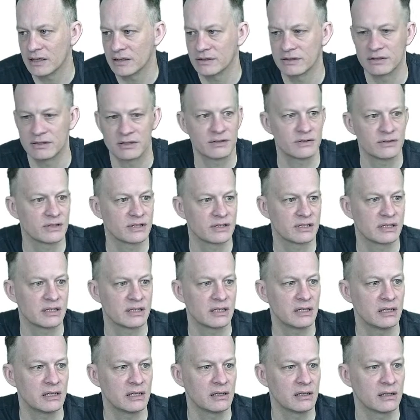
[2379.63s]
to
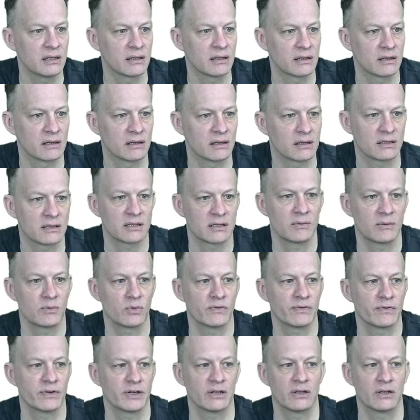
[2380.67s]
see the same
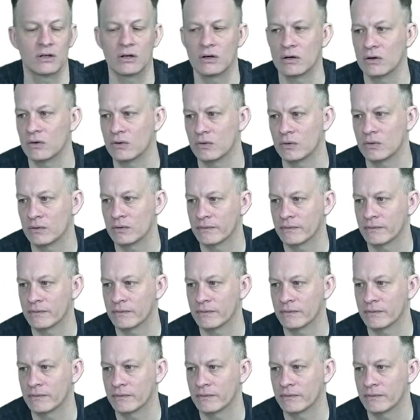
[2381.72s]
old face. No.